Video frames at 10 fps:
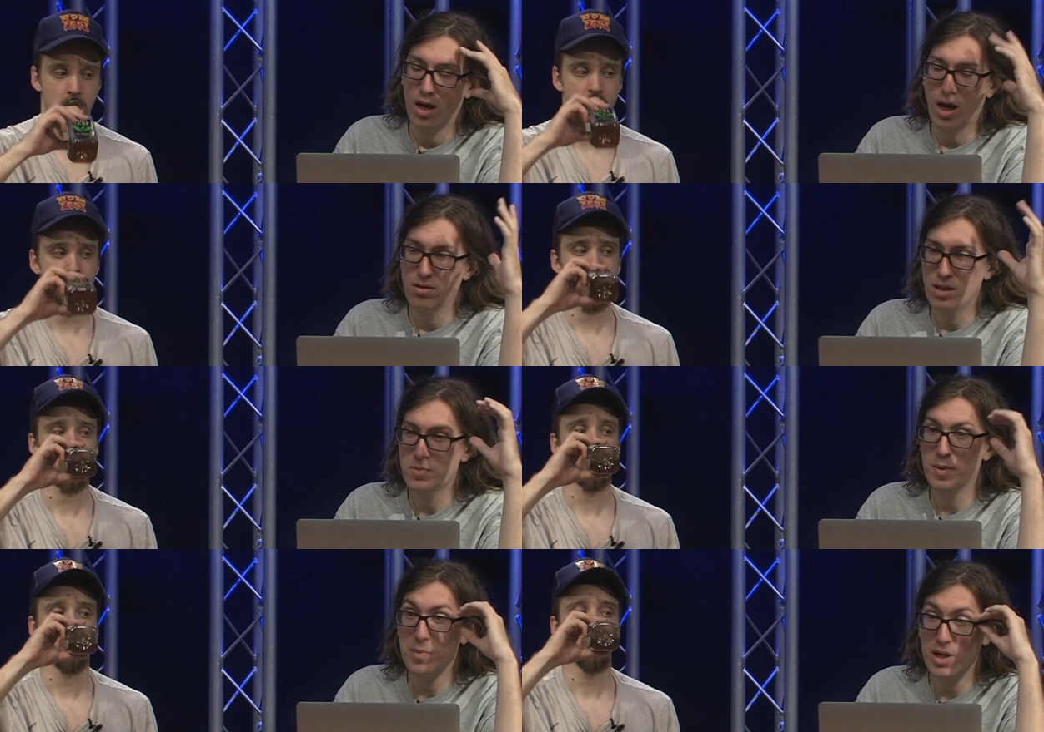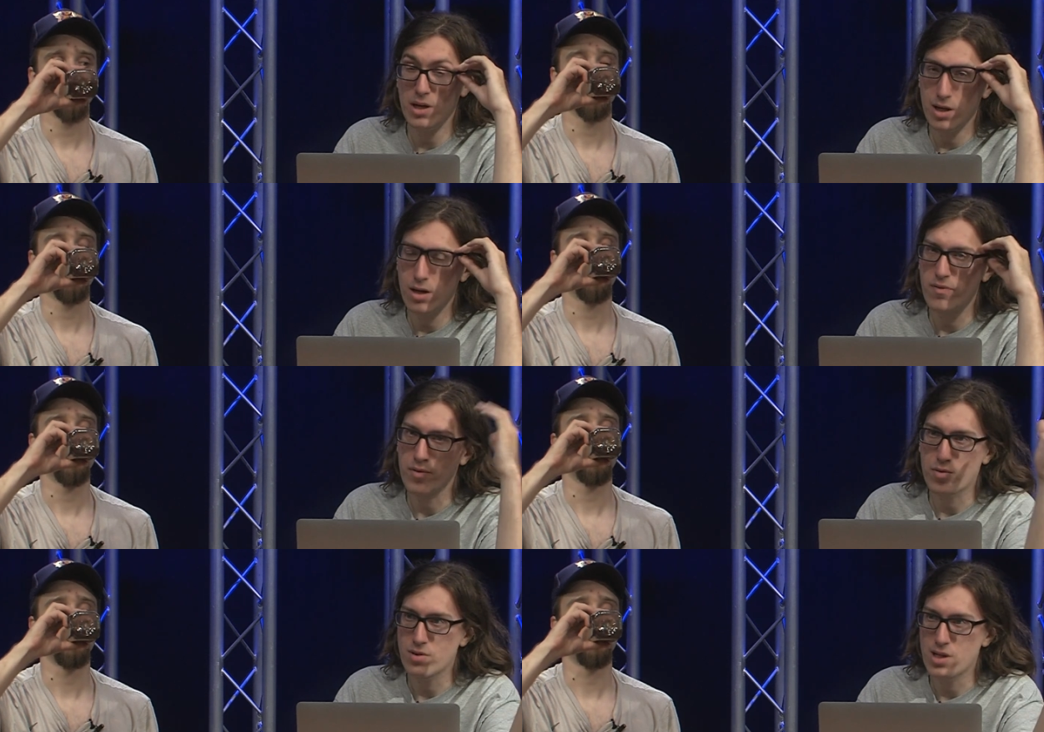Speaker 1: I mean, let's be mean here for
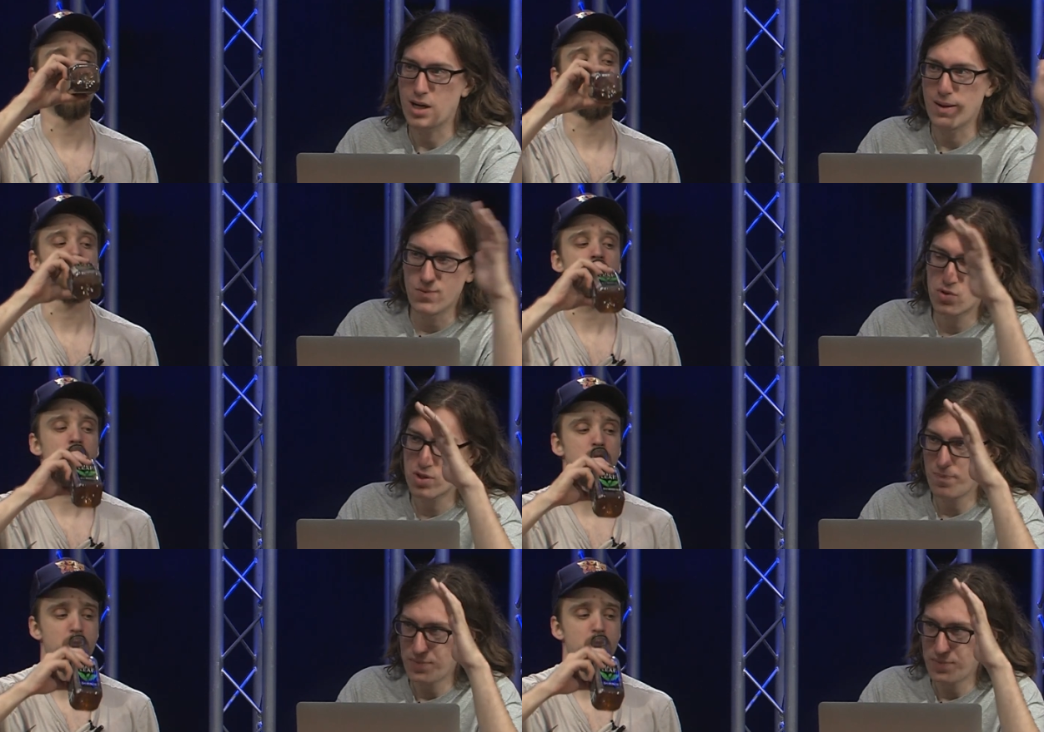three seconds.